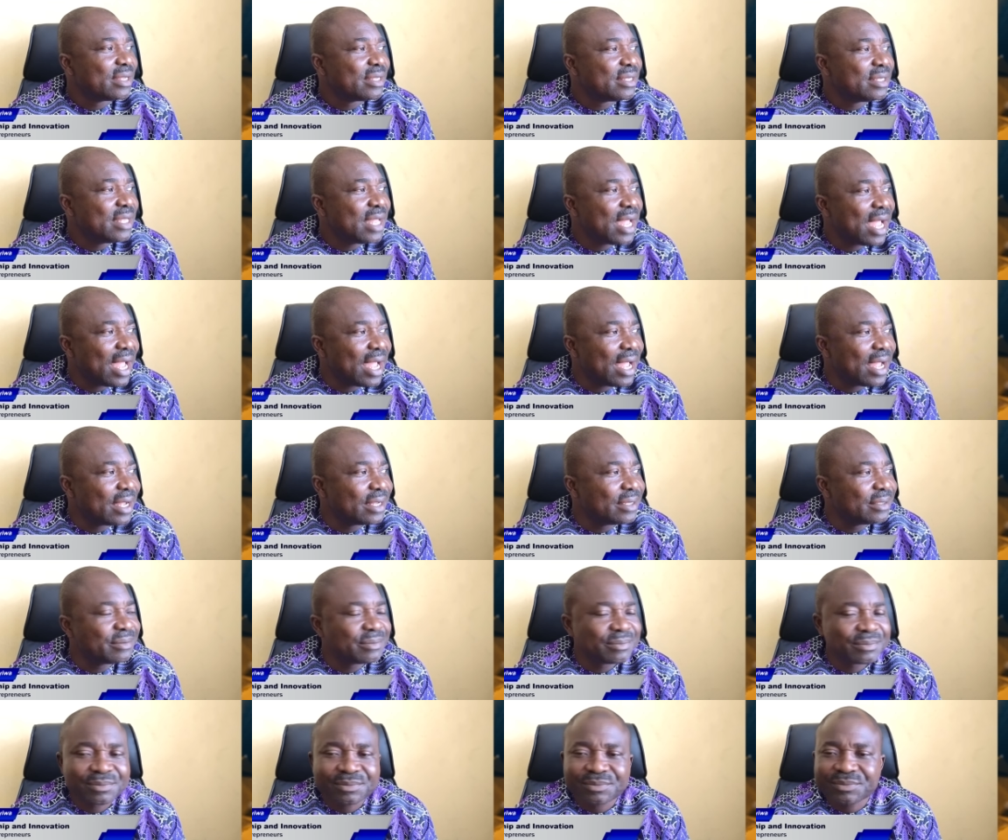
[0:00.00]

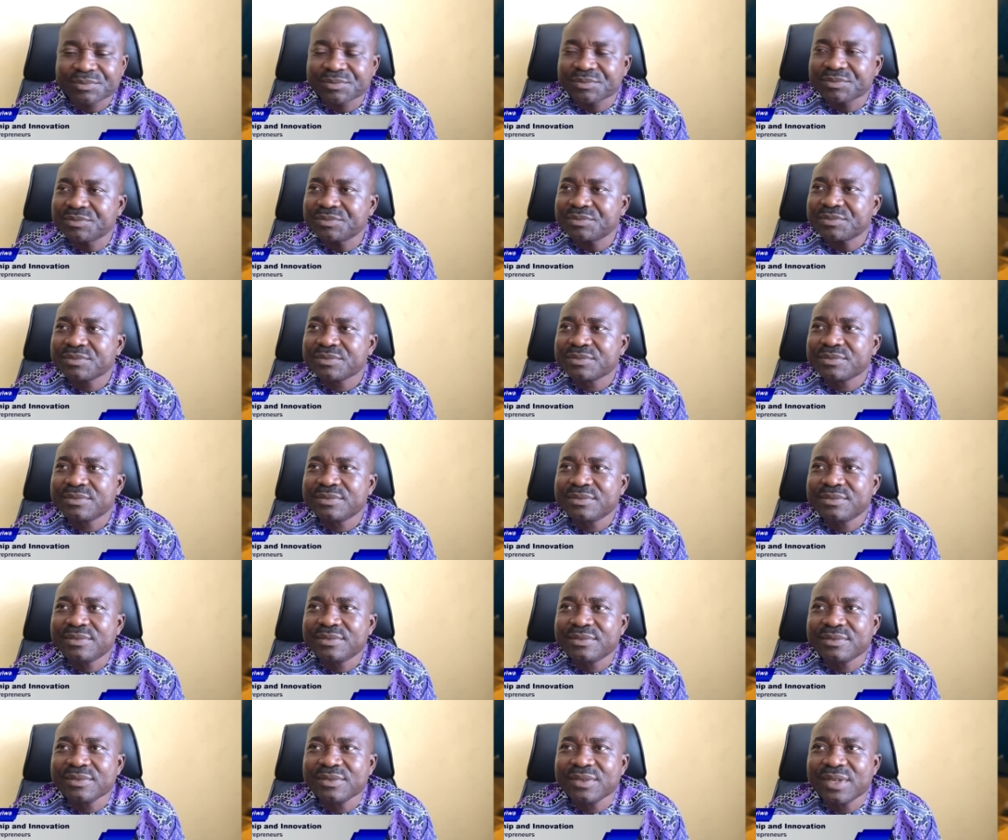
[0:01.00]
Then,
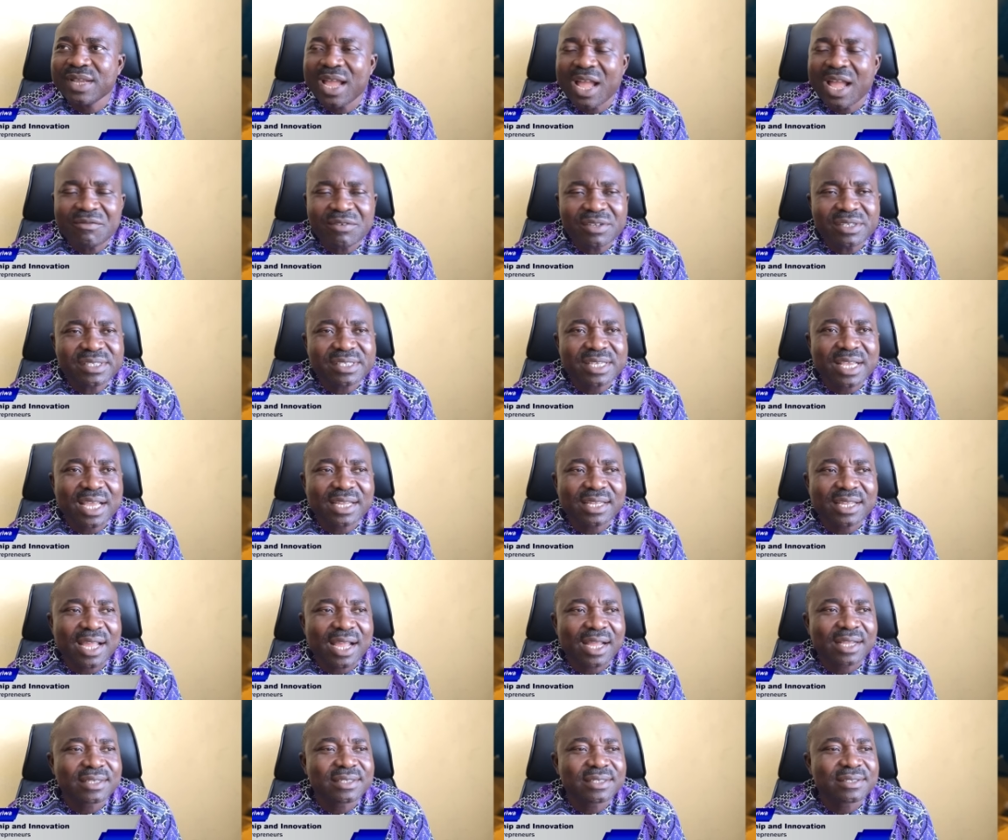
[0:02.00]
having said
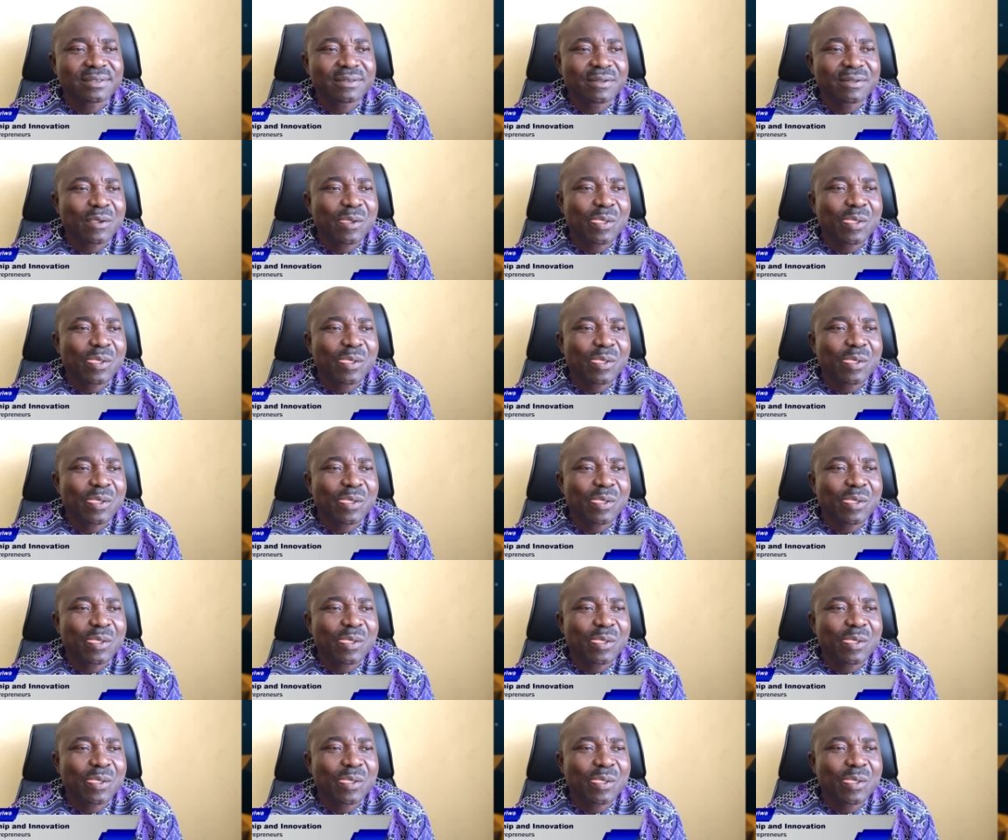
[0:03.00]
that,